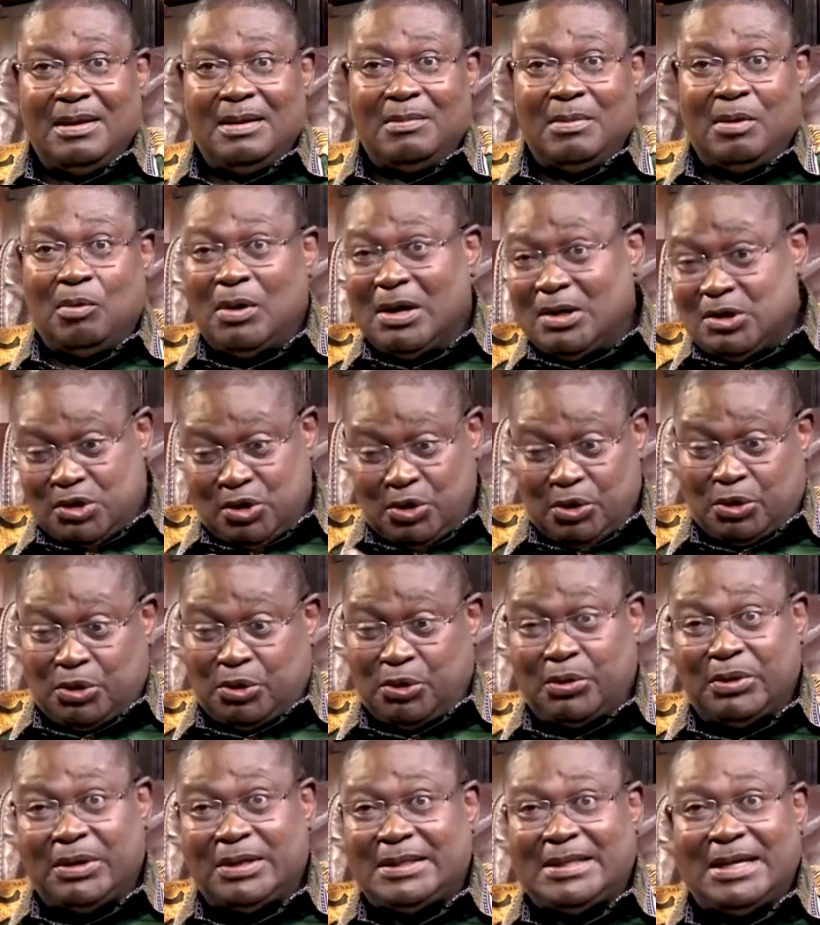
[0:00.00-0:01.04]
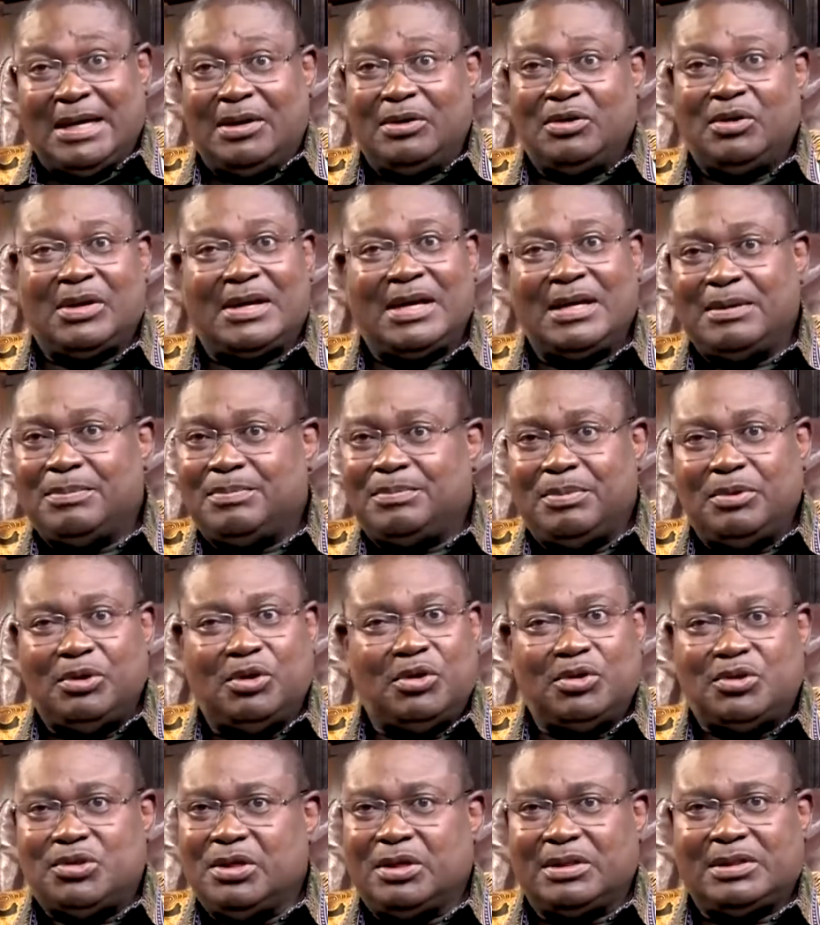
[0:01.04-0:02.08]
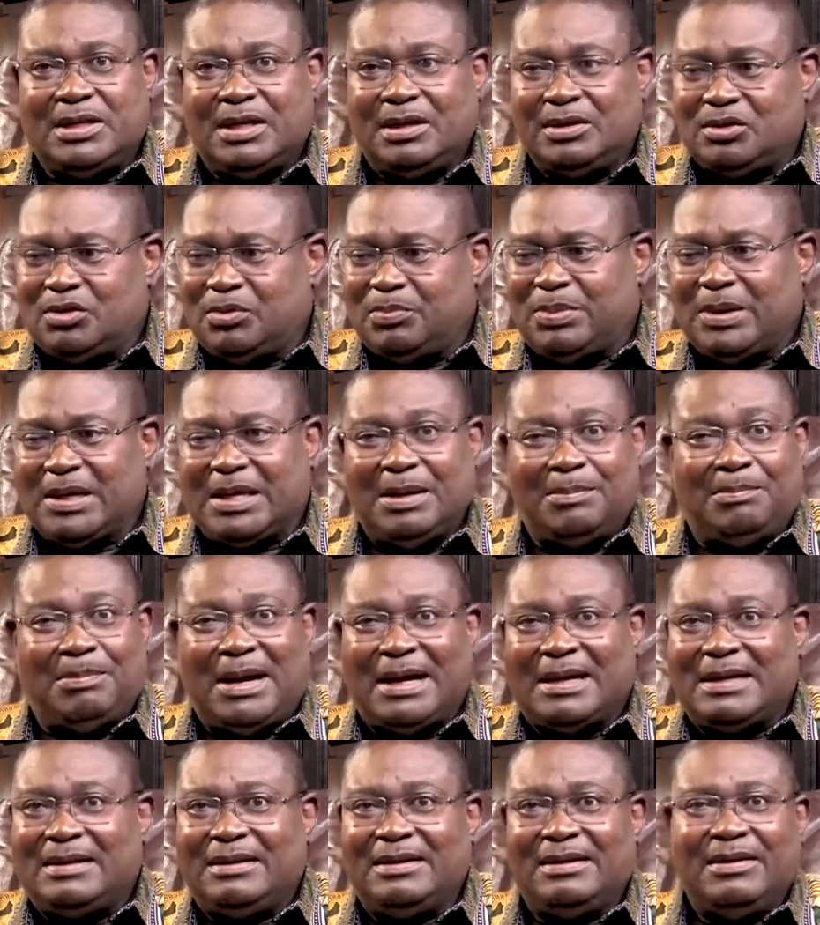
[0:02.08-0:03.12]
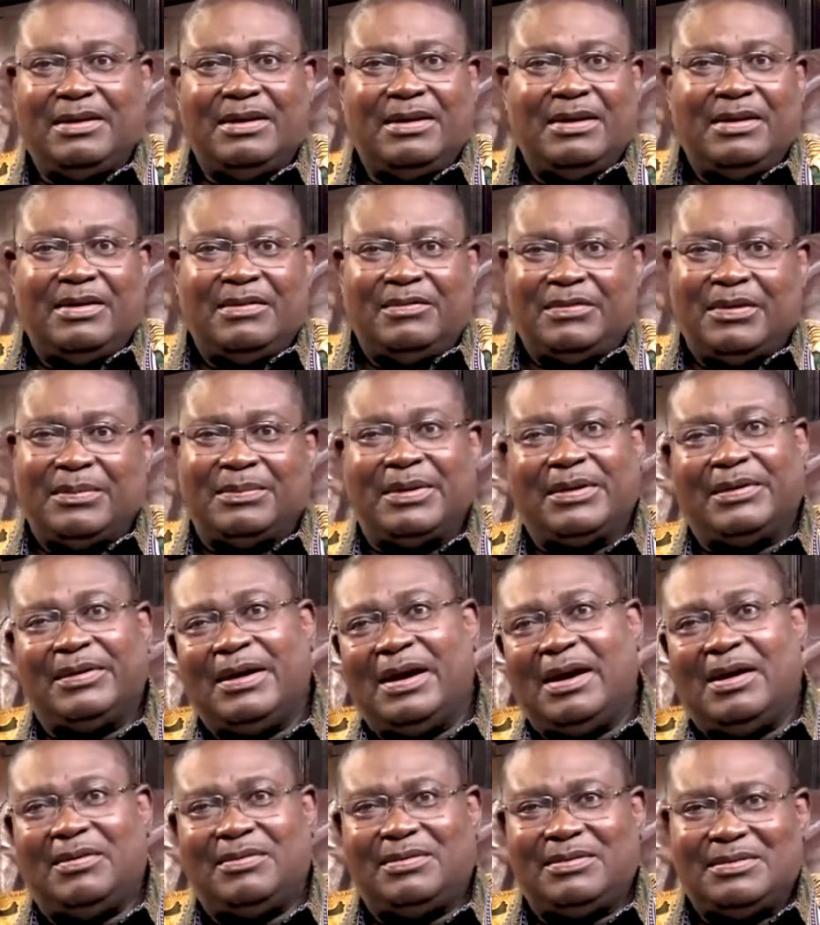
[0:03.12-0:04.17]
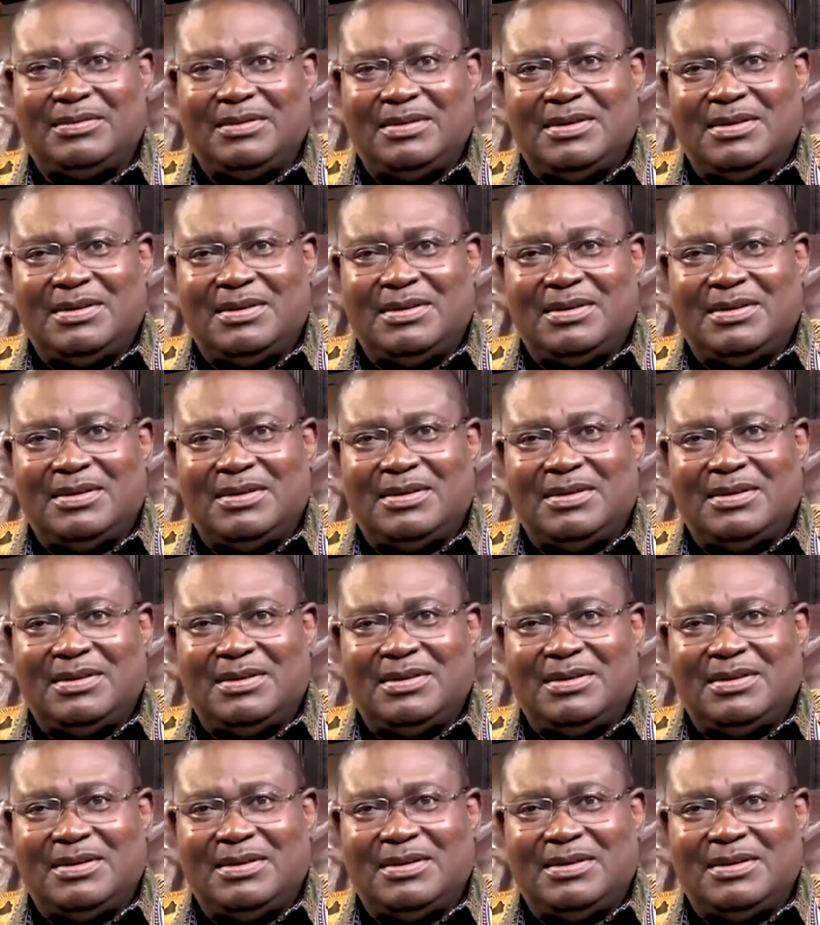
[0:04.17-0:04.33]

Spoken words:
But once you throw it down, you can't use your tongue to pick it back from the ground.